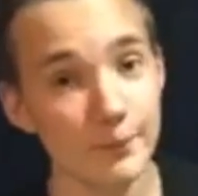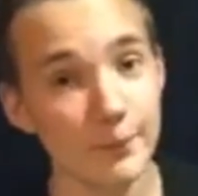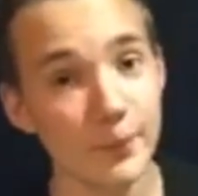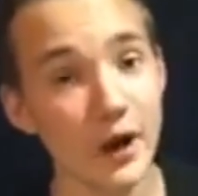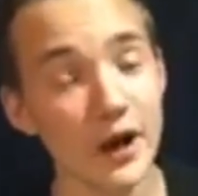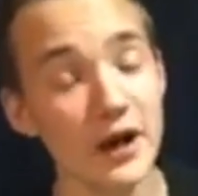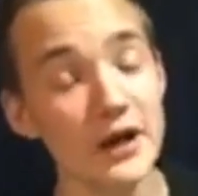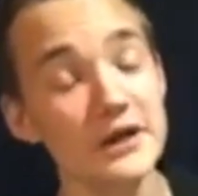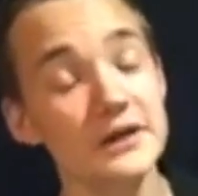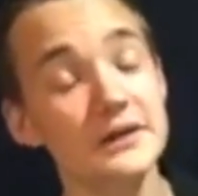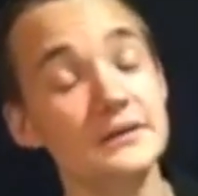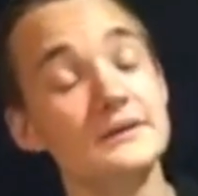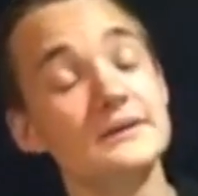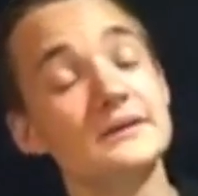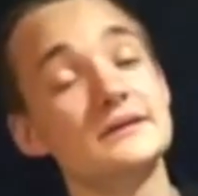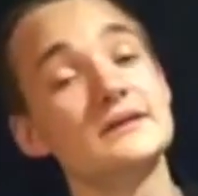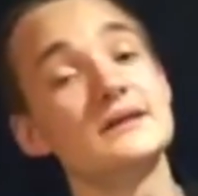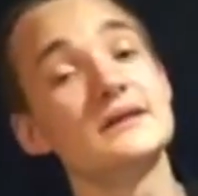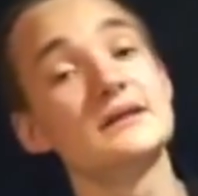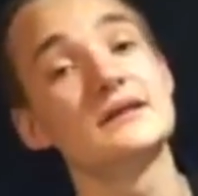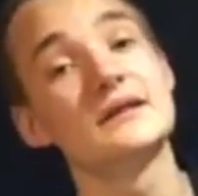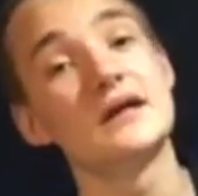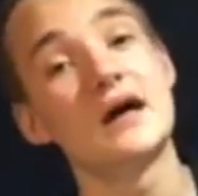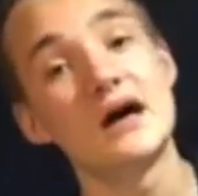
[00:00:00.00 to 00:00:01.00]
But
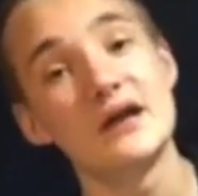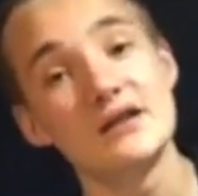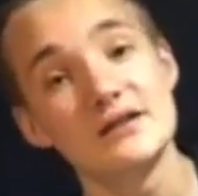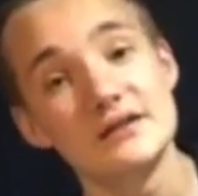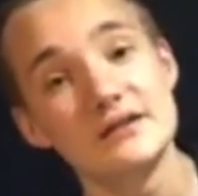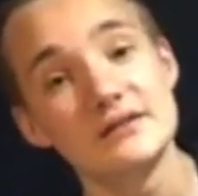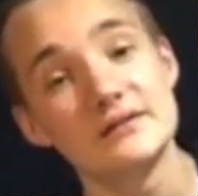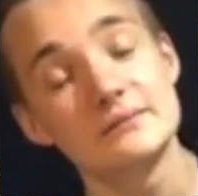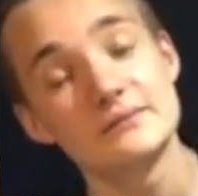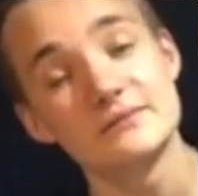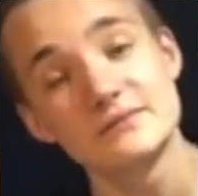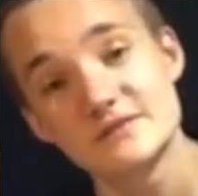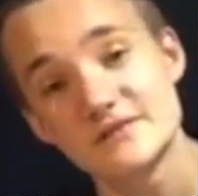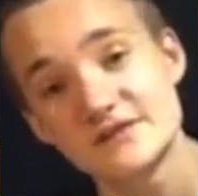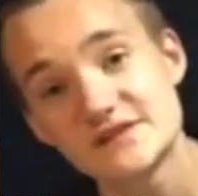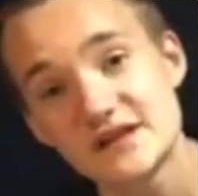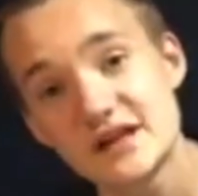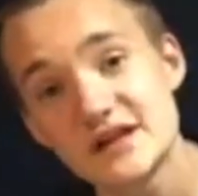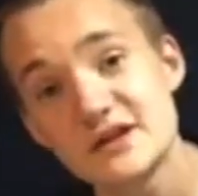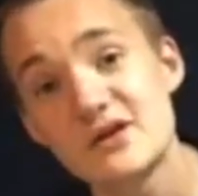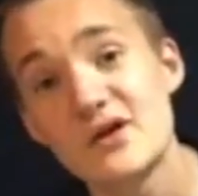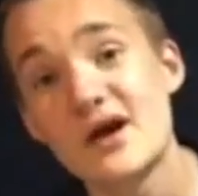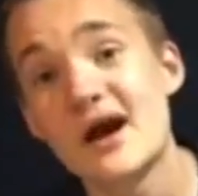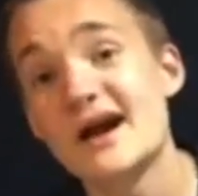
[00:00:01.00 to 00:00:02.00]
on the
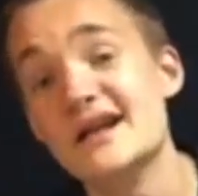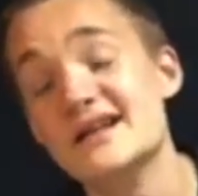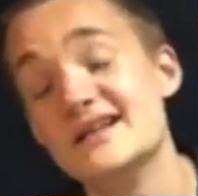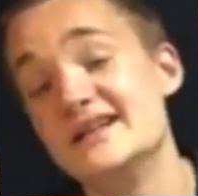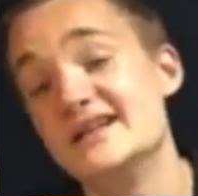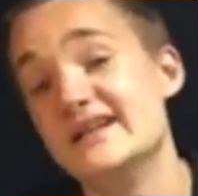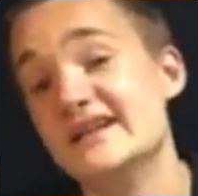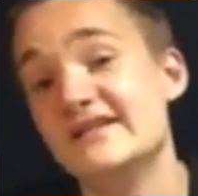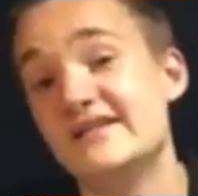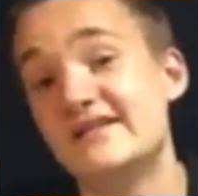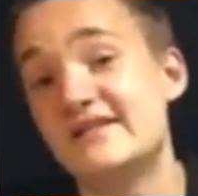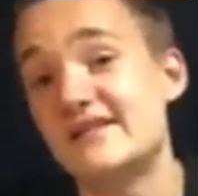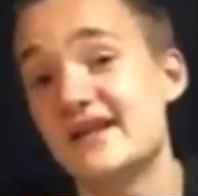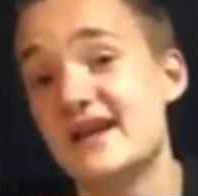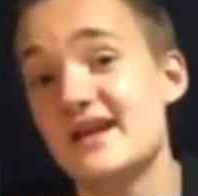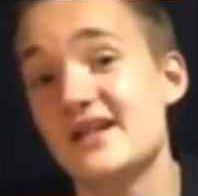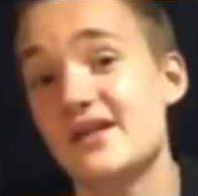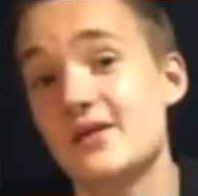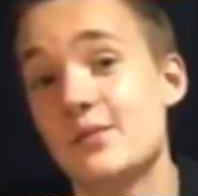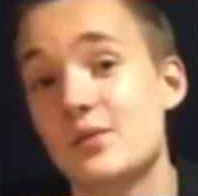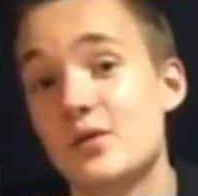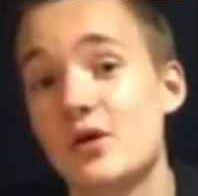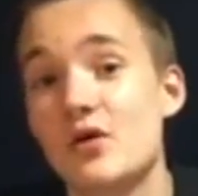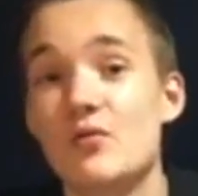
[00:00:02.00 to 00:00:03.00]
side note, I did say
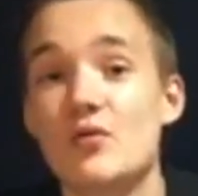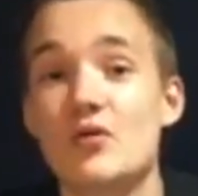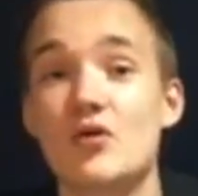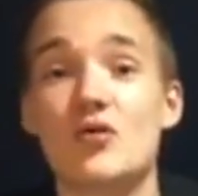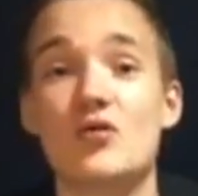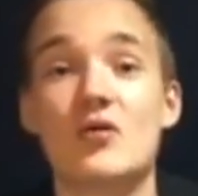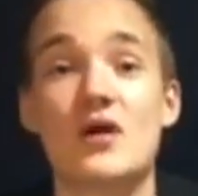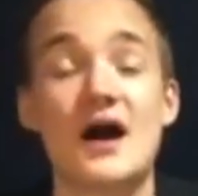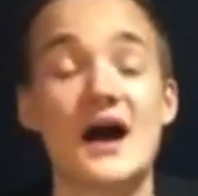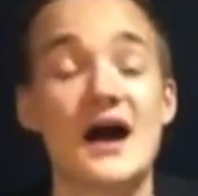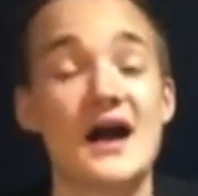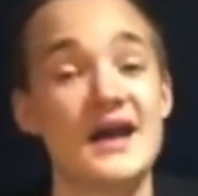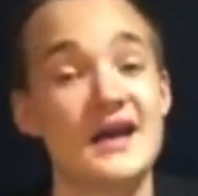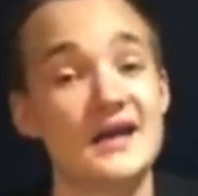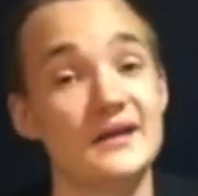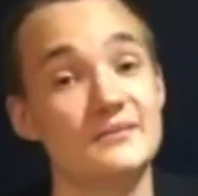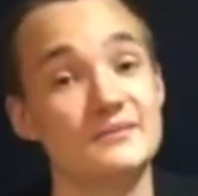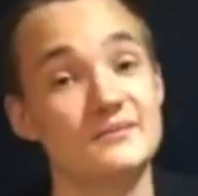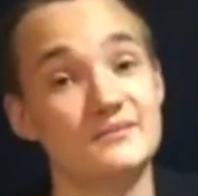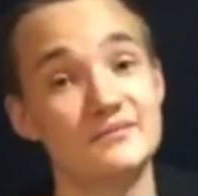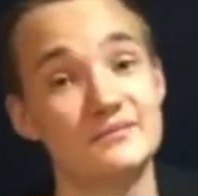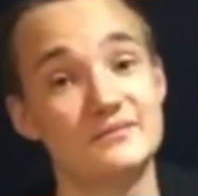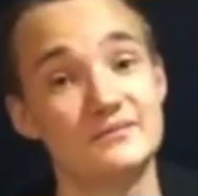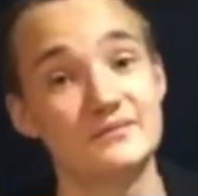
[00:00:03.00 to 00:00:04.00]
in the promo
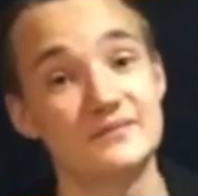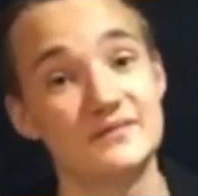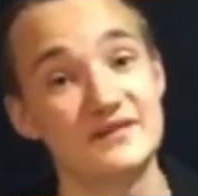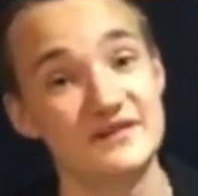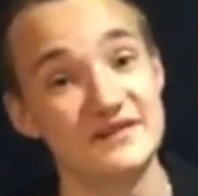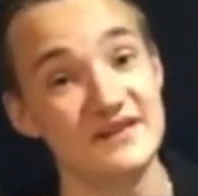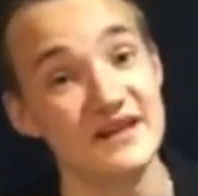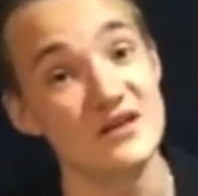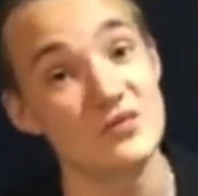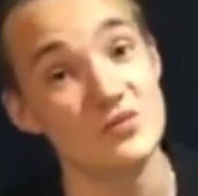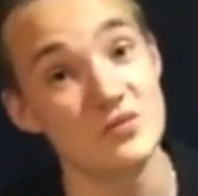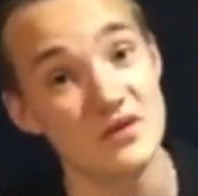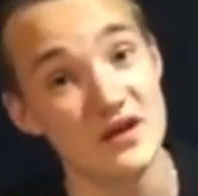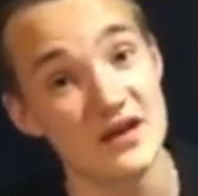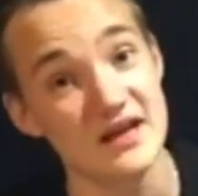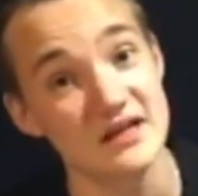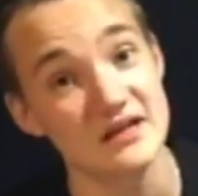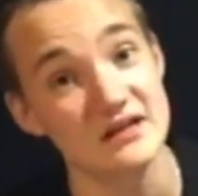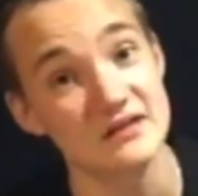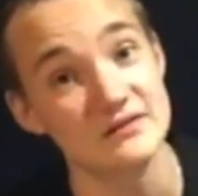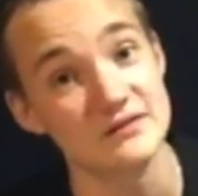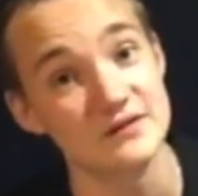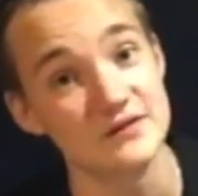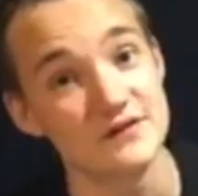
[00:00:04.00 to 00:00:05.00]
I did
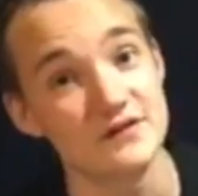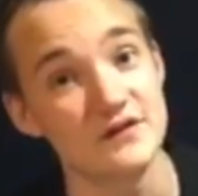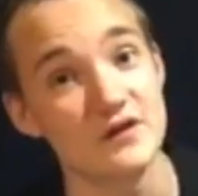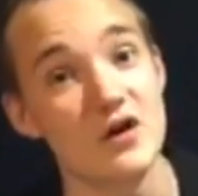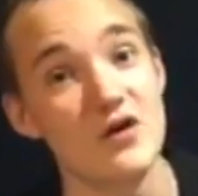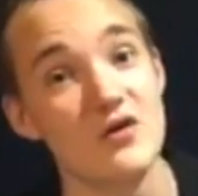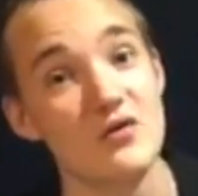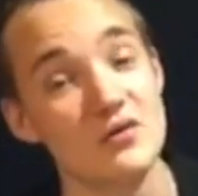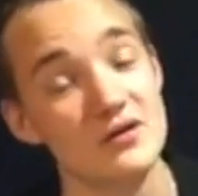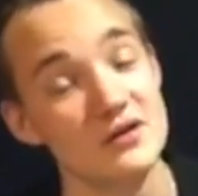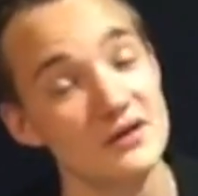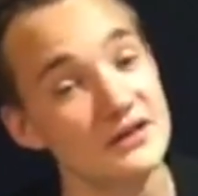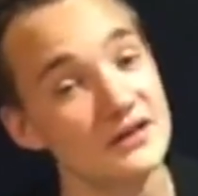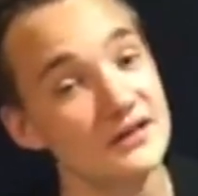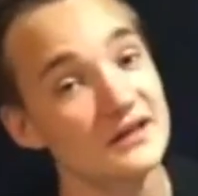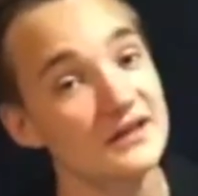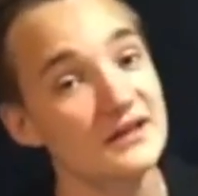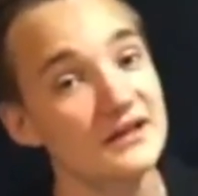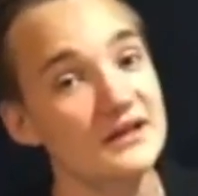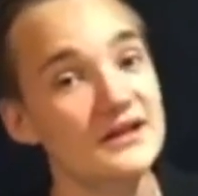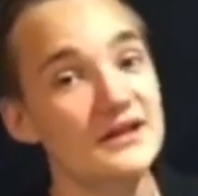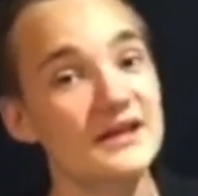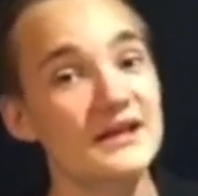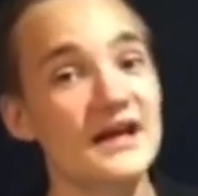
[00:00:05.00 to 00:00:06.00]
win, so
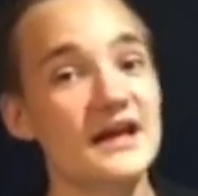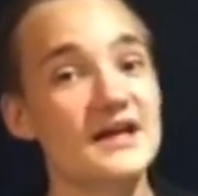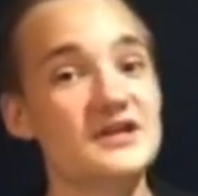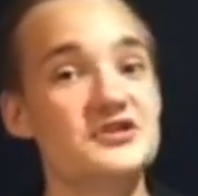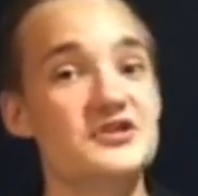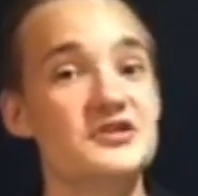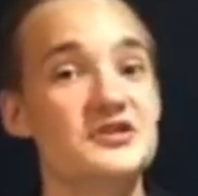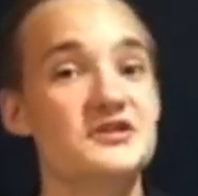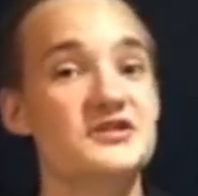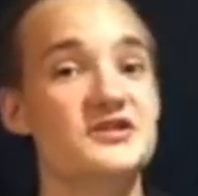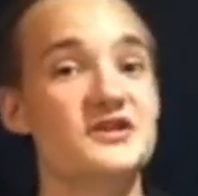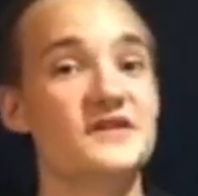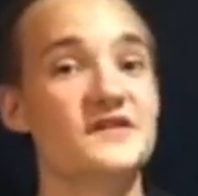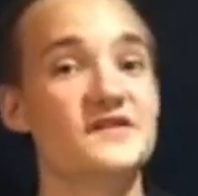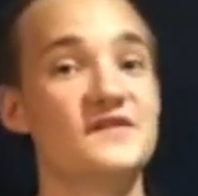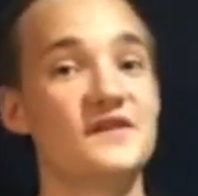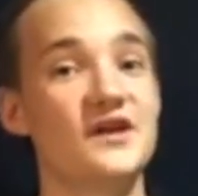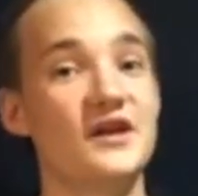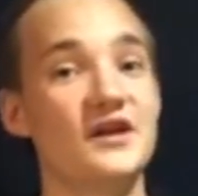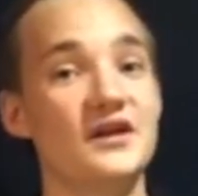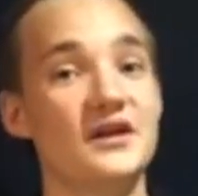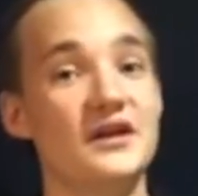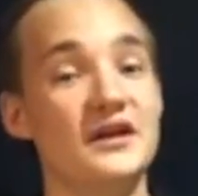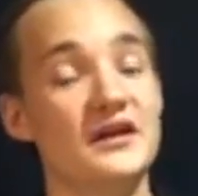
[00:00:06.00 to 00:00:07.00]
you guys should have just
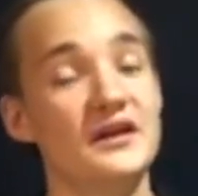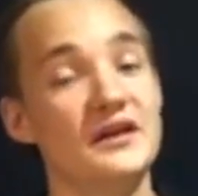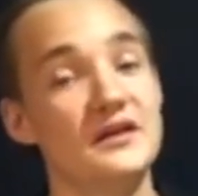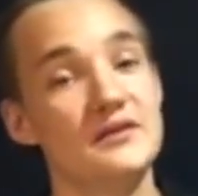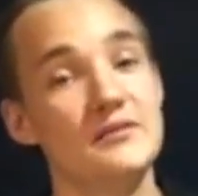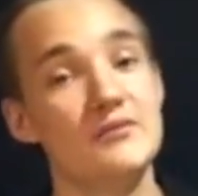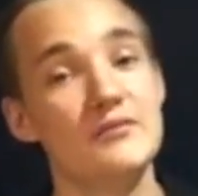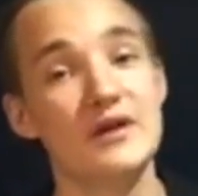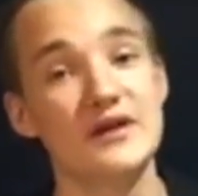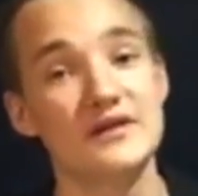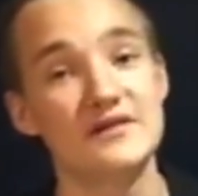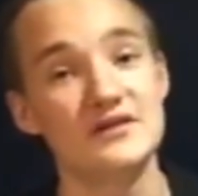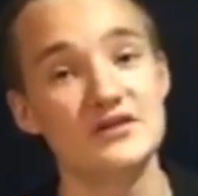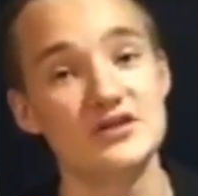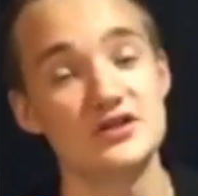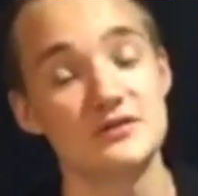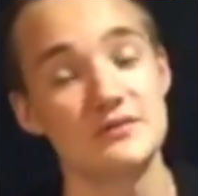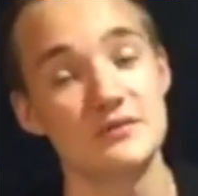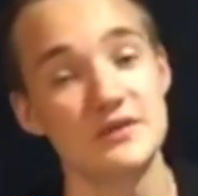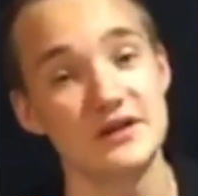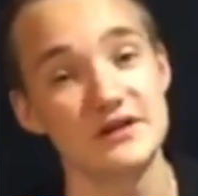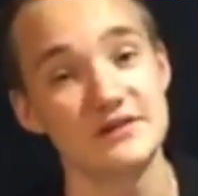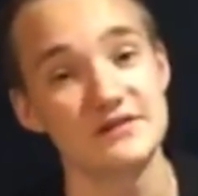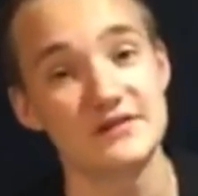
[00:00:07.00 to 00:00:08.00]
started
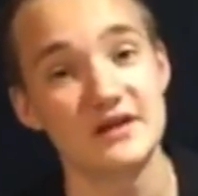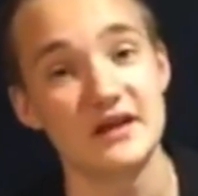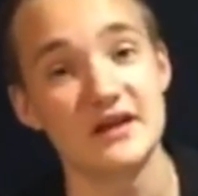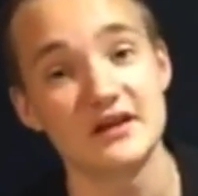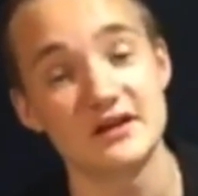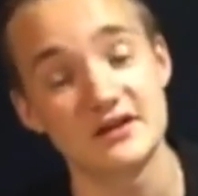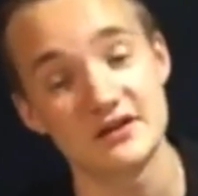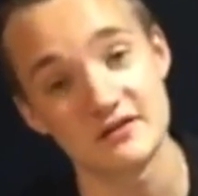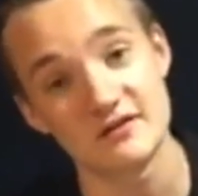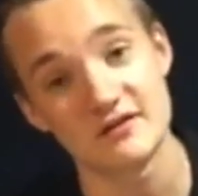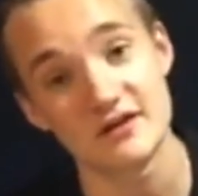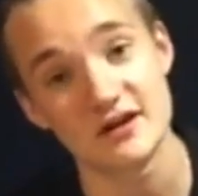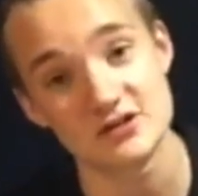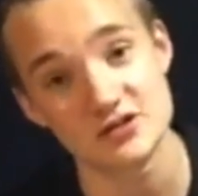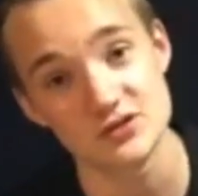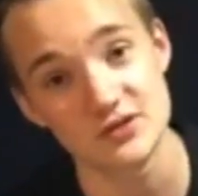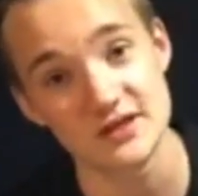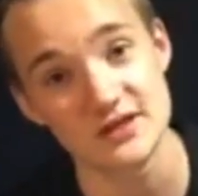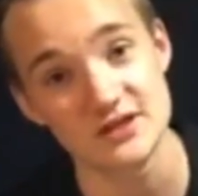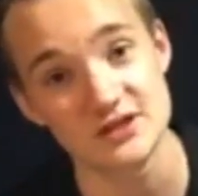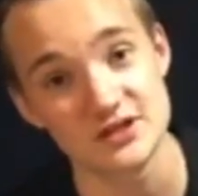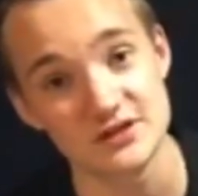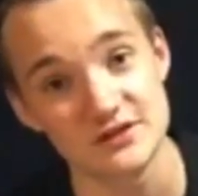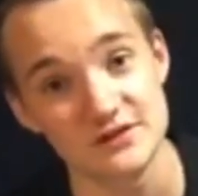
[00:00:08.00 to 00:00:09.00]
messaging me and saying
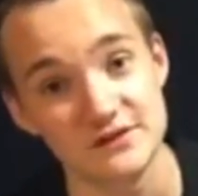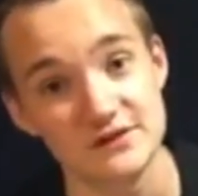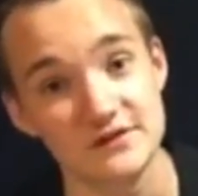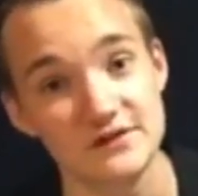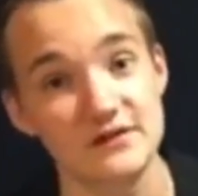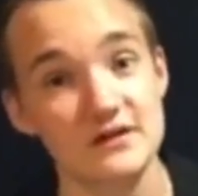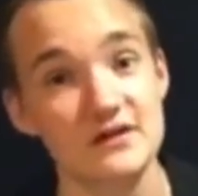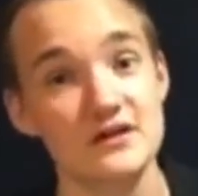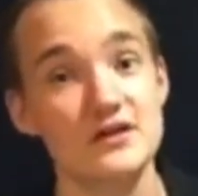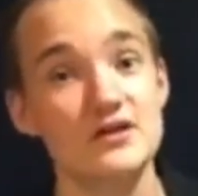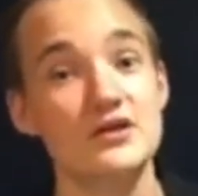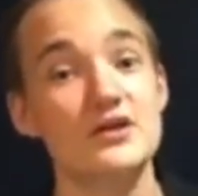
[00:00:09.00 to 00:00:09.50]
congratulations.